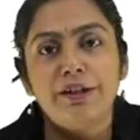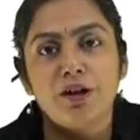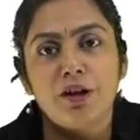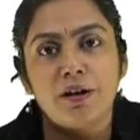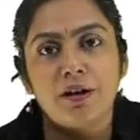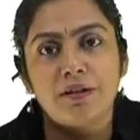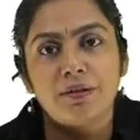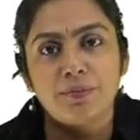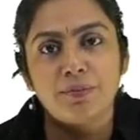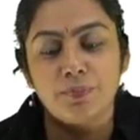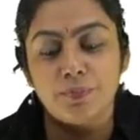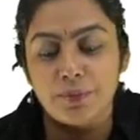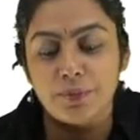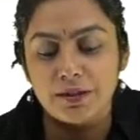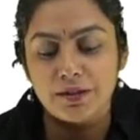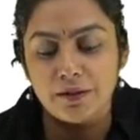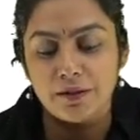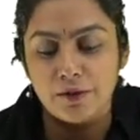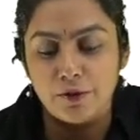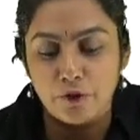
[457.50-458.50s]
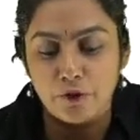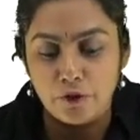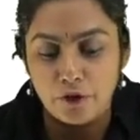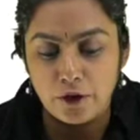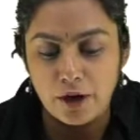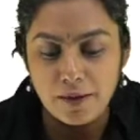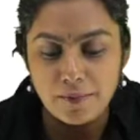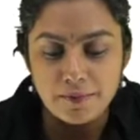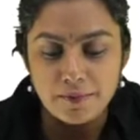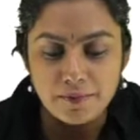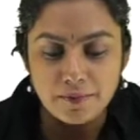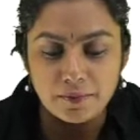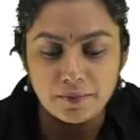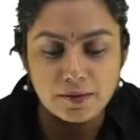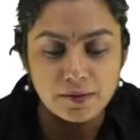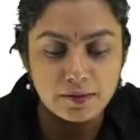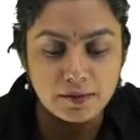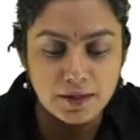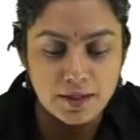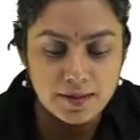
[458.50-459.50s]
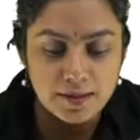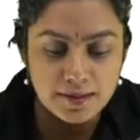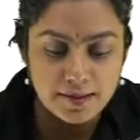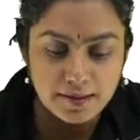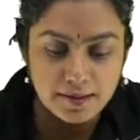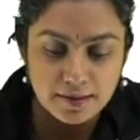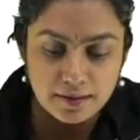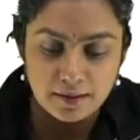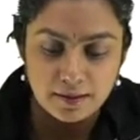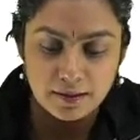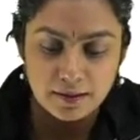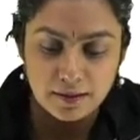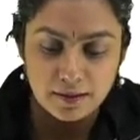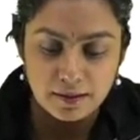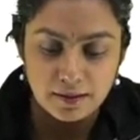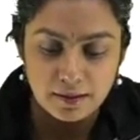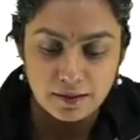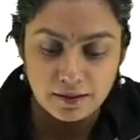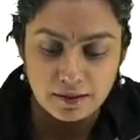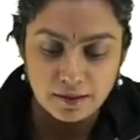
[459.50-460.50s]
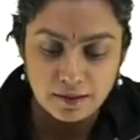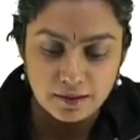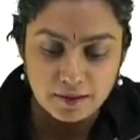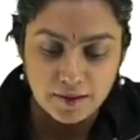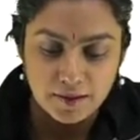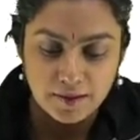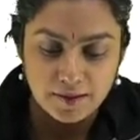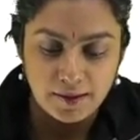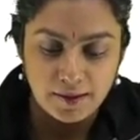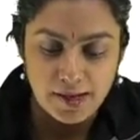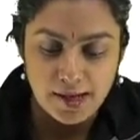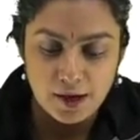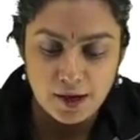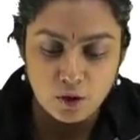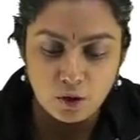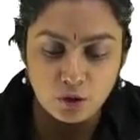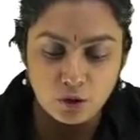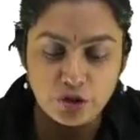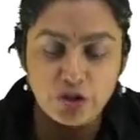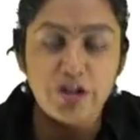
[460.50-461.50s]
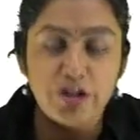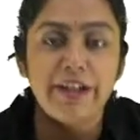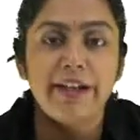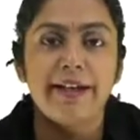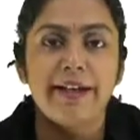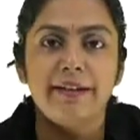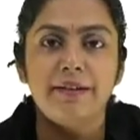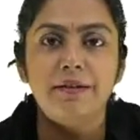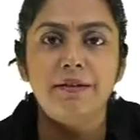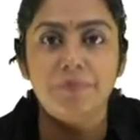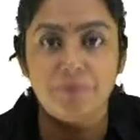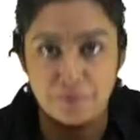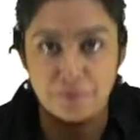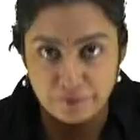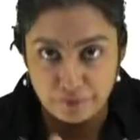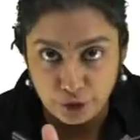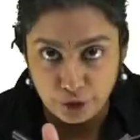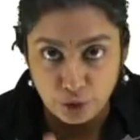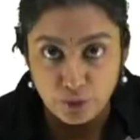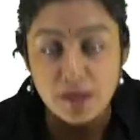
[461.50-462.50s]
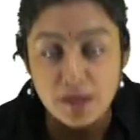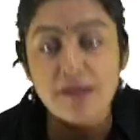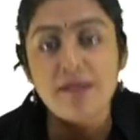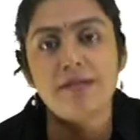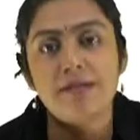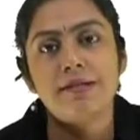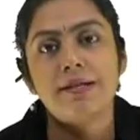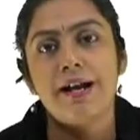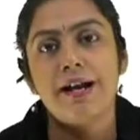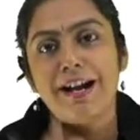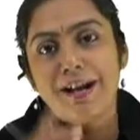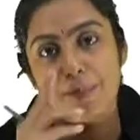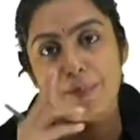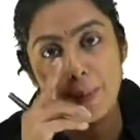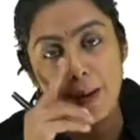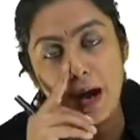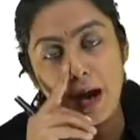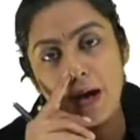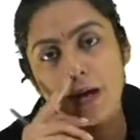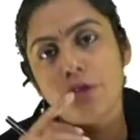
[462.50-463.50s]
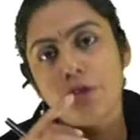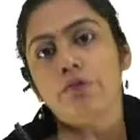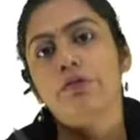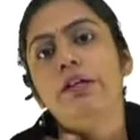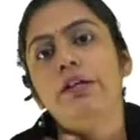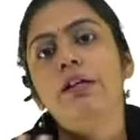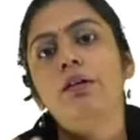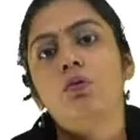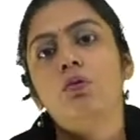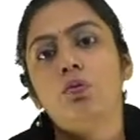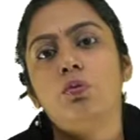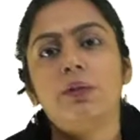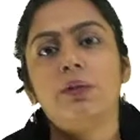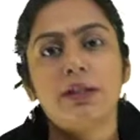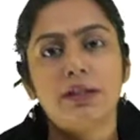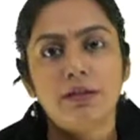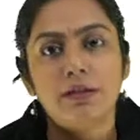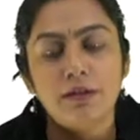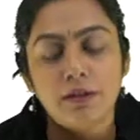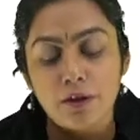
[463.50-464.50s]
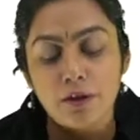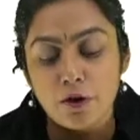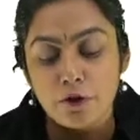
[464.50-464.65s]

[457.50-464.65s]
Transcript: not, but from this COGN, you understand part of the word.